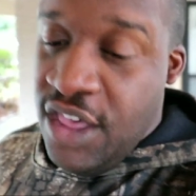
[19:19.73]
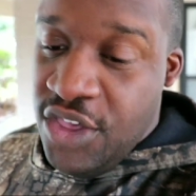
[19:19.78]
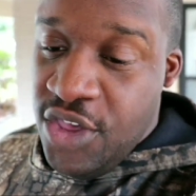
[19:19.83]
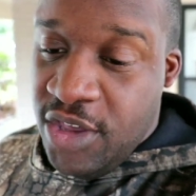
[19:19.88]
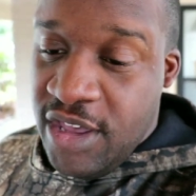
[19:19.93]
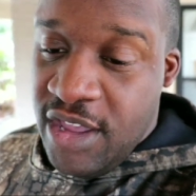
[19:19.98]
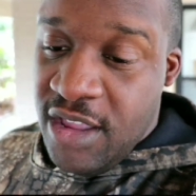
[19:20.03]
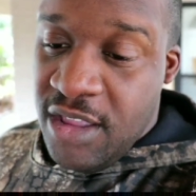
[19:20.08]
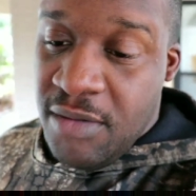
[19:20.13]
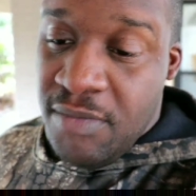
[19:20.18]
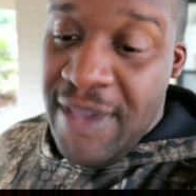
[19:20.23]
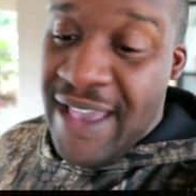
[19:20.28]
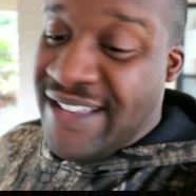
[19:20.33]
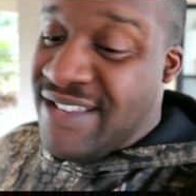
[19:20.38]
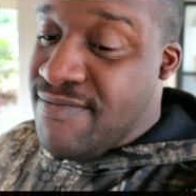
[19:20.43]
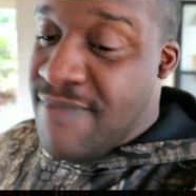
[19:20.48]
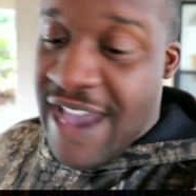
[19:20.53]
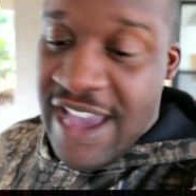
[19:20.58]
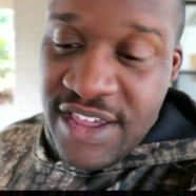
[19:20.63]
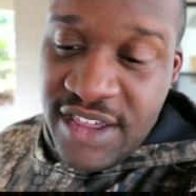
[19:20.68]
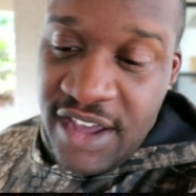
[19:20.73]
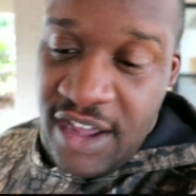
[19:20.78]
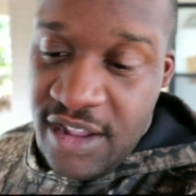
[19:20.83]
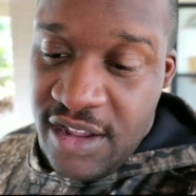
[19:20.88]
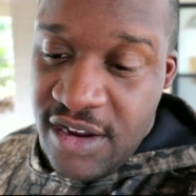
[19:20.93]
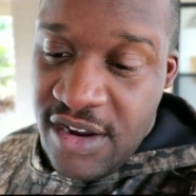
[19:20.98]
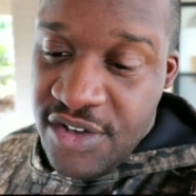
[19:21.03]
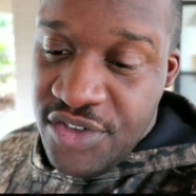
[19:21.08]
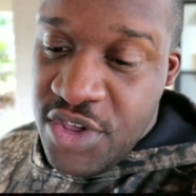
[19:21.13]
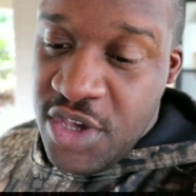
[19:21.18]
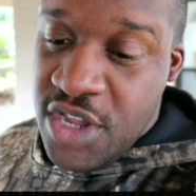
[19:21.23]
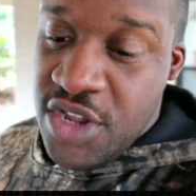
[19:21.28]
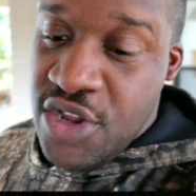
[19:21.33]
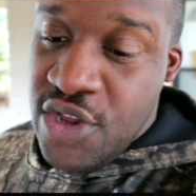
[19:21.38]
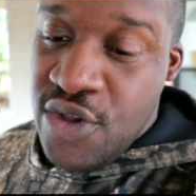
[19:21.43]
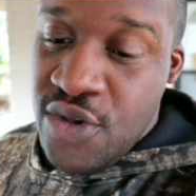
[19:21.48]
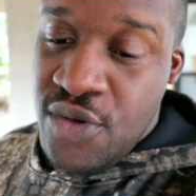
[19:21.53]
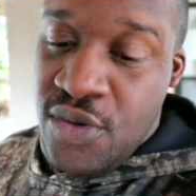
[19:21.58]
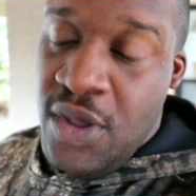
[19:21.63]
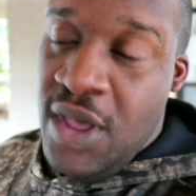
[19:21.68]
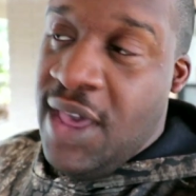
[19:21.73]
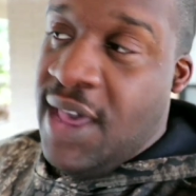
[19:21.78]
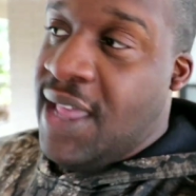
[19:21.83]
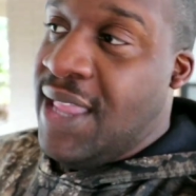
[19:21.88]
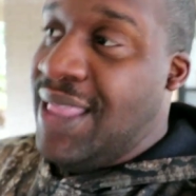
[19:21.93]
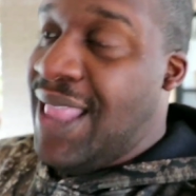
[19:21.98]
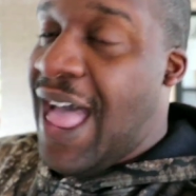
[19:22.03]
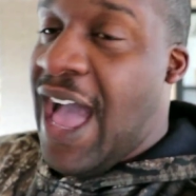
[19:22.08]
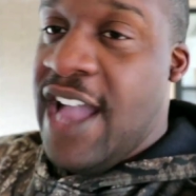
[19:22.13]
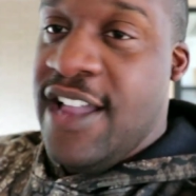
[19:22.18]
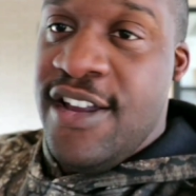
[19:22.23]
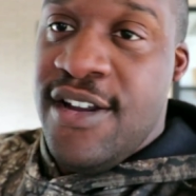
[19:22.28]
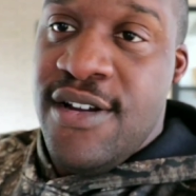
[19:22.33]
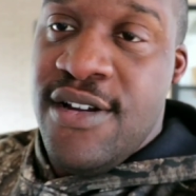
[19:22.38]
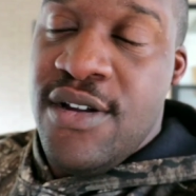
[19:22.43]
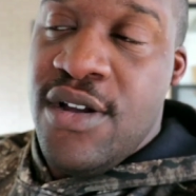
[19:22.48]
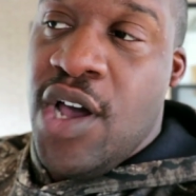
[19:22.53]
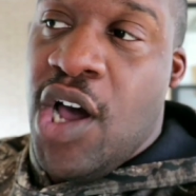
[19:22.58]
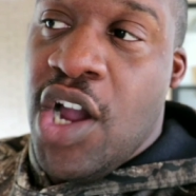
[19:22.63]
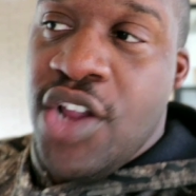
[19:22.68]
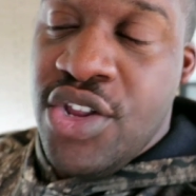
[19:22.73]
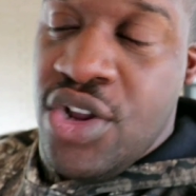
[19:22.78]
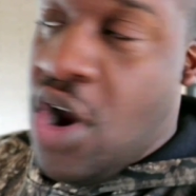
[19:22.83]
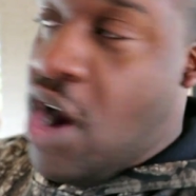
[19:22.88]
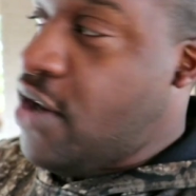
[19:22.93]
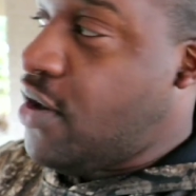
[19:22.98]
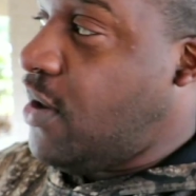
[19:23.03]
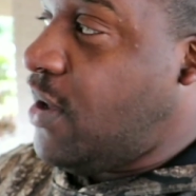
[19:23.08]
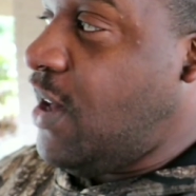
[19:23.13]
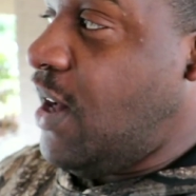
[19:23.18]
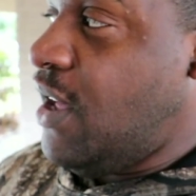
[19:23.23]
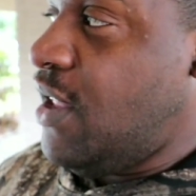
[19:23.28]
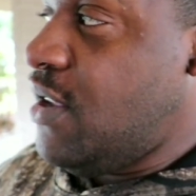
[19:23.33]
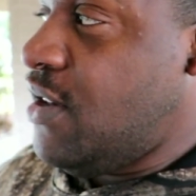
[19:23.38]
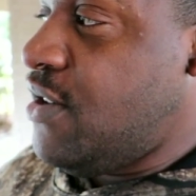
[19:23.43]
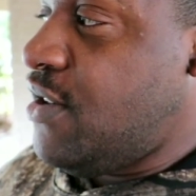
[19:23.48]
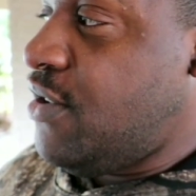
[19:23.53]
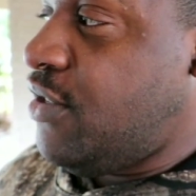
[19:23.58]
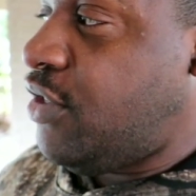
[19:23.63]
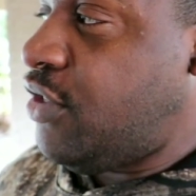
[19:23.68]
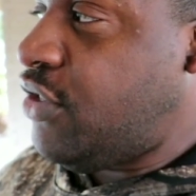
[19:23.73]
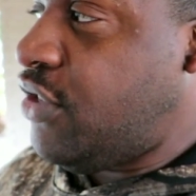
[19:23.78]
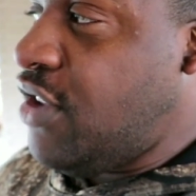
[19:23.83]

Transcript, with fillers: You can mix and match colors. You can do lighter or darker colors.